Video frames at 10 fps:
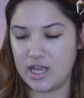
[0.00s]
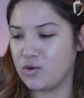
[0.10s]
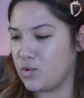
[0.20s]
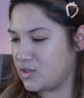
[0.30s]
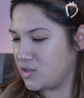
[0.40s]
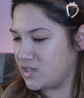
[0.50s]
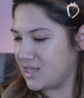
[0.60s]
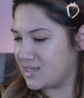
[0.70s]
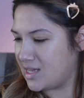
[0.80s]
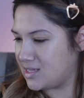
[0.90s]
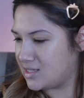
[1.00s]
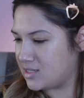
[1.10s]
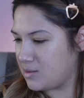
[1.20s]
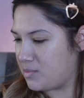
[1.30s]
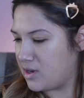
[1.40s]
It also says
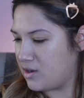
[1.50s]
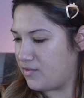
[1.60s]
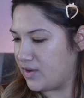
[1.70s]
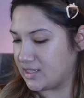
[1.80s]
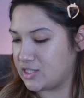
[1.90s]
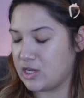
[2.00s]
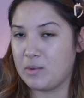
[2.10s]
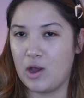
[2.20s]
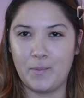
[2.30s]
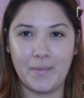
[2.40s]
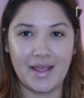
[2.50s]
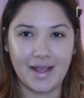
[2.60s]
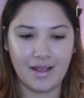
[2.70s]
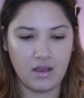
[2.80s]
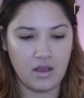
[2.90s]
Insta Perfect, so I'm hoping,